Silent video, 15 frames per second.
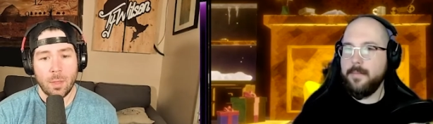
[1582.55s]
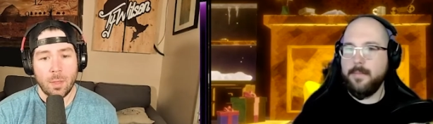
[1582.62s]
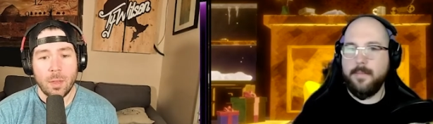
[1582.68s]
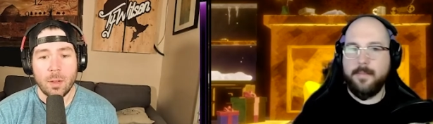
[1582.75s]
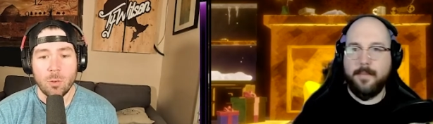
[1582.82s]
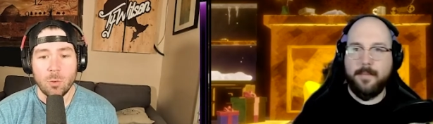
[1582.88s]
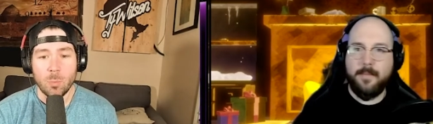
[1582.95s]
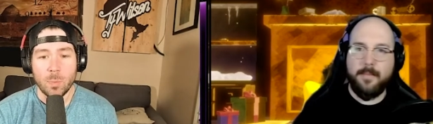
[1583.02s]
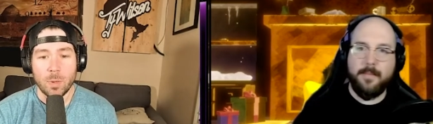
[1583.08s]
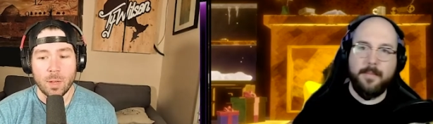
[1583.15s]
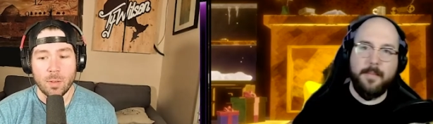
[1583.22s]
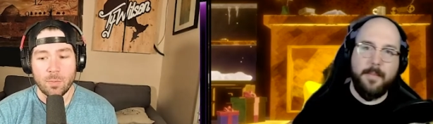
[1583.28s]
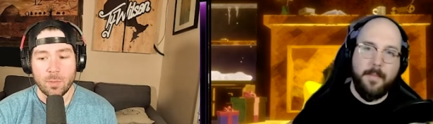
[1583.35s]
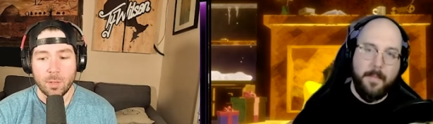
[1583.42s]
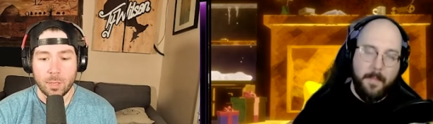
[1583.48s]
Speaker 1: It would be, I
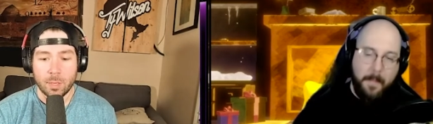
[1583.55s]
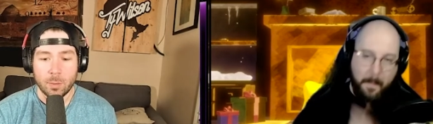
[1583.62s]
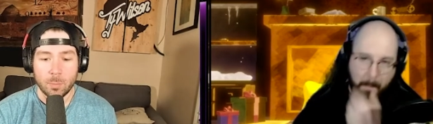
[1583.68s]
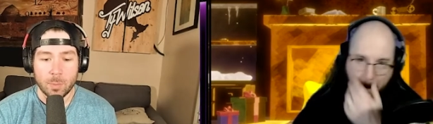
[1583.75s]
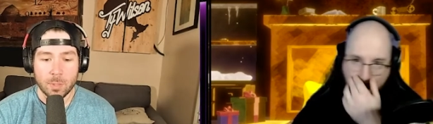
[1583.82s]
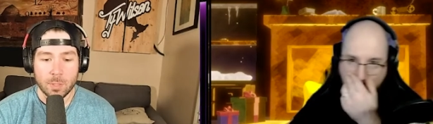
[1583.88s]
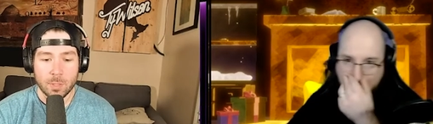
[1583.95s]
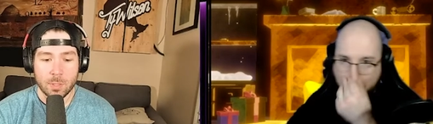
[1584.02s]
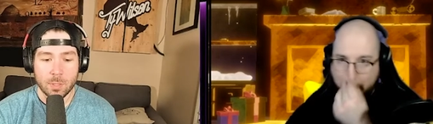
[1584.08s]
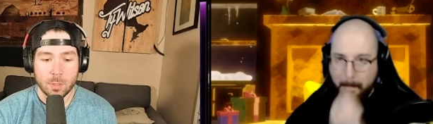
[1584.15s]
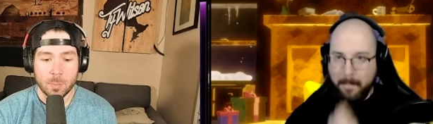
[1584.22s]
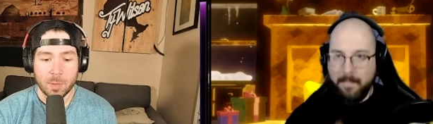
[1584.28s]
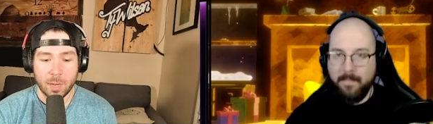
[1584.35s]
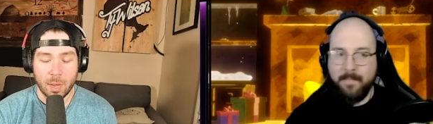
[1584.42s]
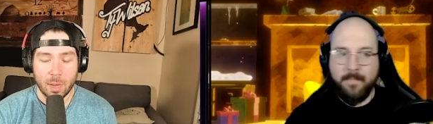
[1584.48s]
feel like it would be, the
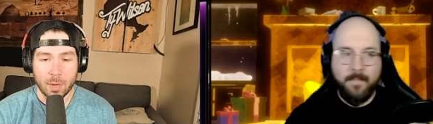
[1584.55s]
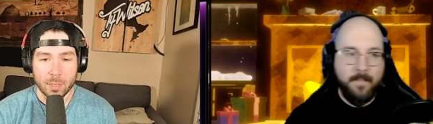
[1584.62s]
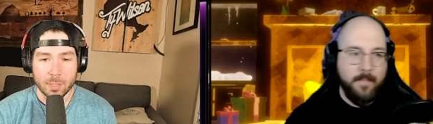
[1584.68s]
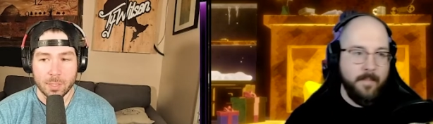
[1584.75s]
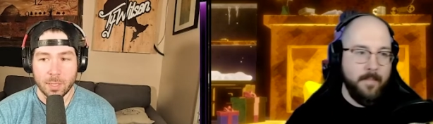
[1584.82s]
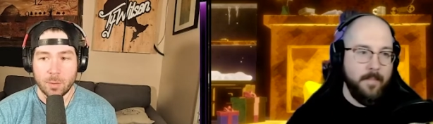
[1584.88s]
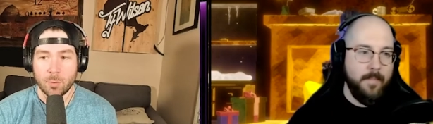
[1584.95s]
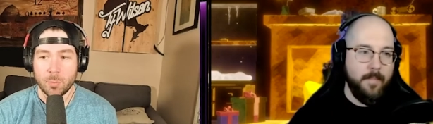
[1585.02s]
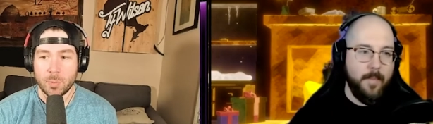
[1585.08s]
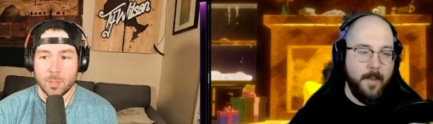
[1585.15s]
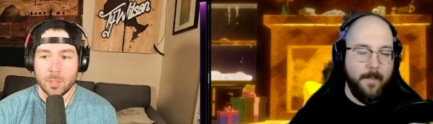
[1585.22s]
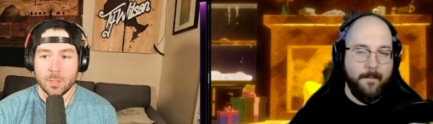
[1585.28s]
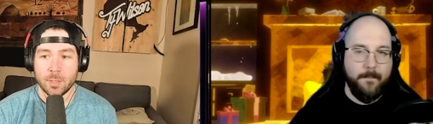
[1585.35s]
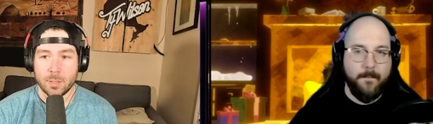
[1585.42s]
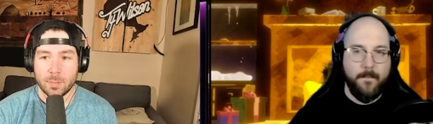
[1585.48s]
mechanics of that would
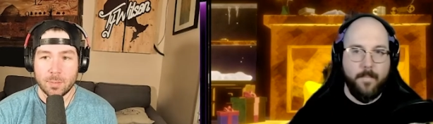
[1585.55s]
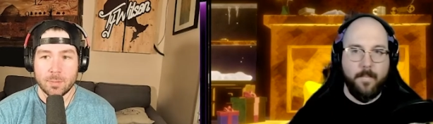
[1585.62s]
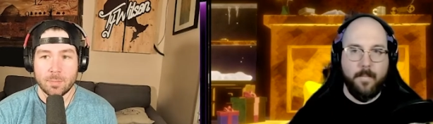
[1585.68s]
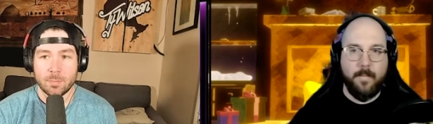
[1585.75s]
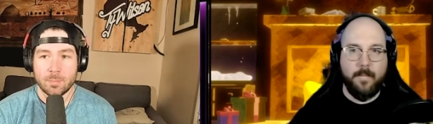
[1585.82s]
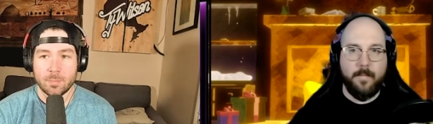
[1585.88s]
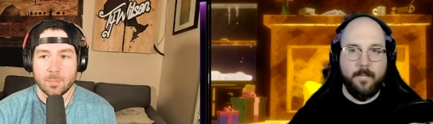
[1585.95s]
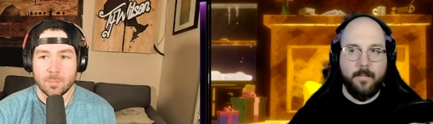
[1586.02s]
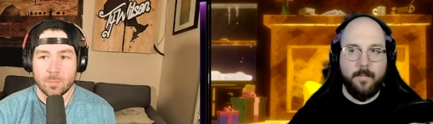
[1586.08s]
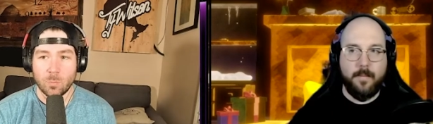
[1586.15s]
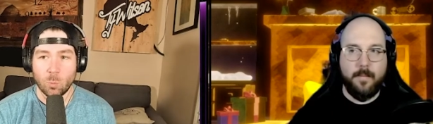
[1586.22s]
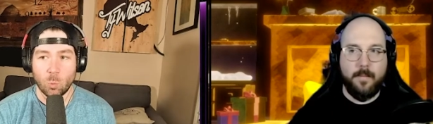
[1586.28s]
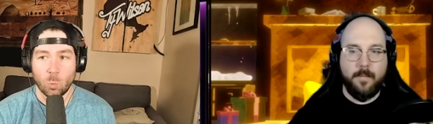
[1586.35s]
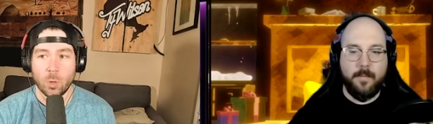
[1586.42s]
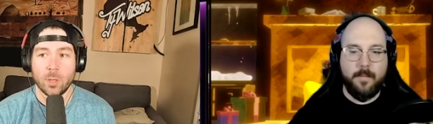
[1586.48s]
be
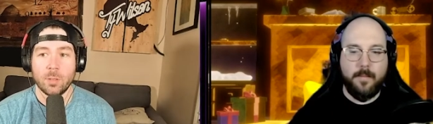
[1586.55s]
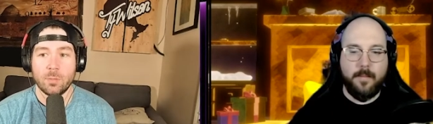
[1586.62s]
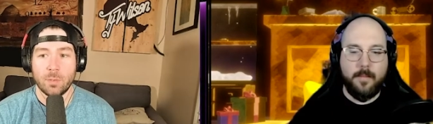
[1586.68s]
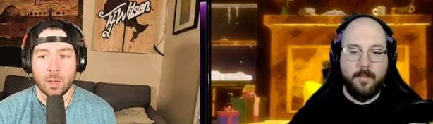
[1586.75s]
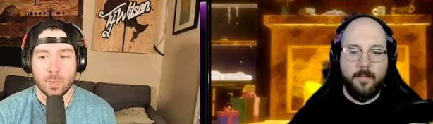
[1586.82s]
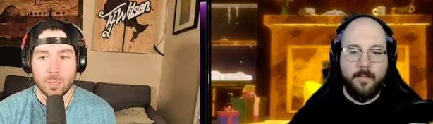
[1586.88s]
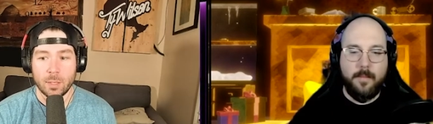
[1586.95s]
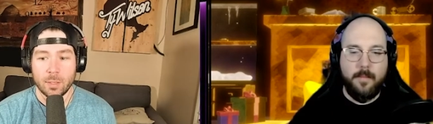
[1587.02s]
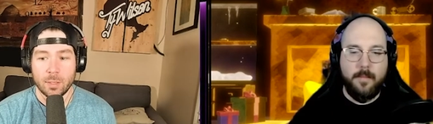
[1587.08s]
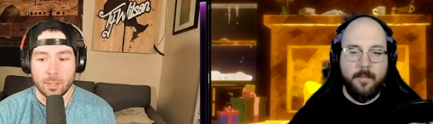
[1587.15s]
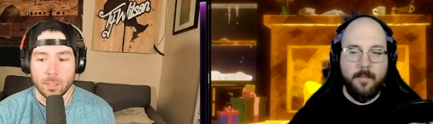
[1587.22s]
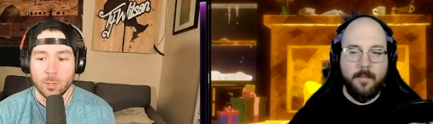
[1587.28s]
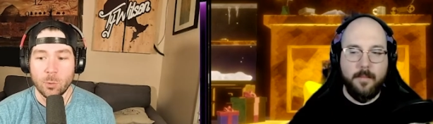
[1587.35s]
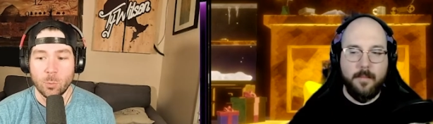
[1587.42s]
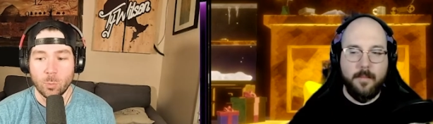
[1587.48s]
really fucky.
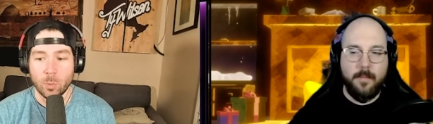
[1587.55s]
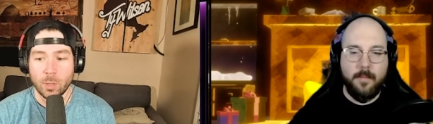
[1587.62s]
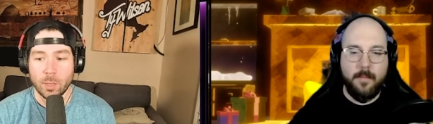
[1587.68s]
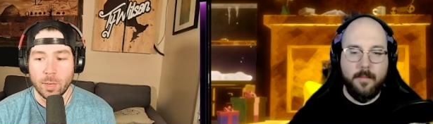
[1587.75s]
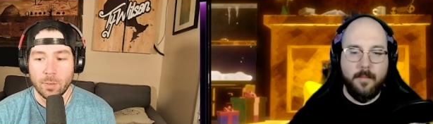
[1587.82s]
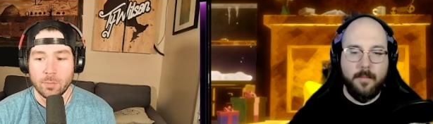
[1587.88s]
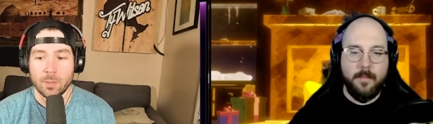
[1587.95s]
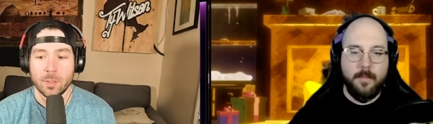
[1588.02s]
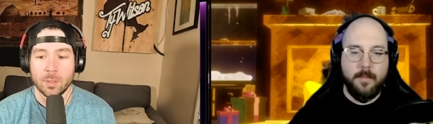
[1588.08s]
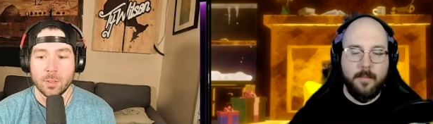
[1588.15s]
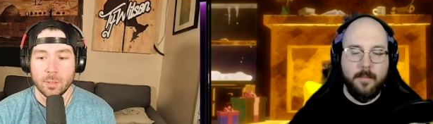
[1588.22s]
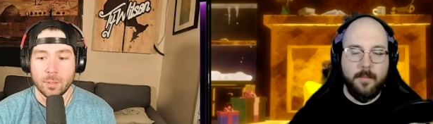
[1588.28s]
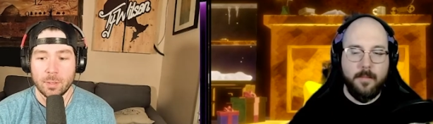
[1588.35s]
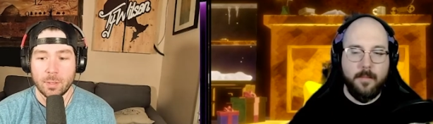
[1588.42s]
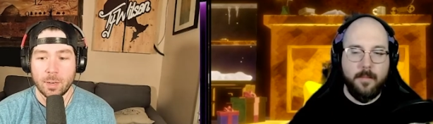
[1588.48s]
Like you'd really have to
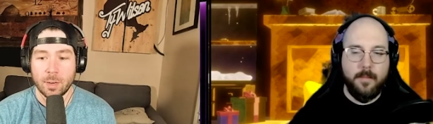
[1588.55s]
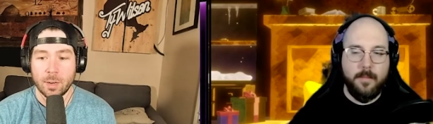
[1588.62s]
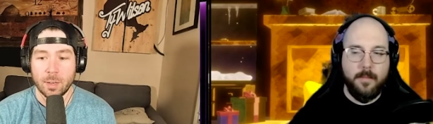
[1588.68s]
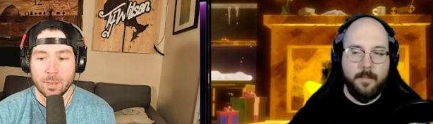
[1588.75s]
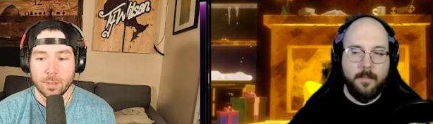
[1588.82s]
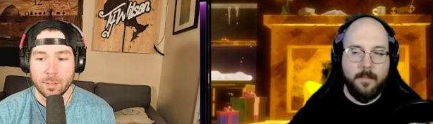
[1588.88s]
kind of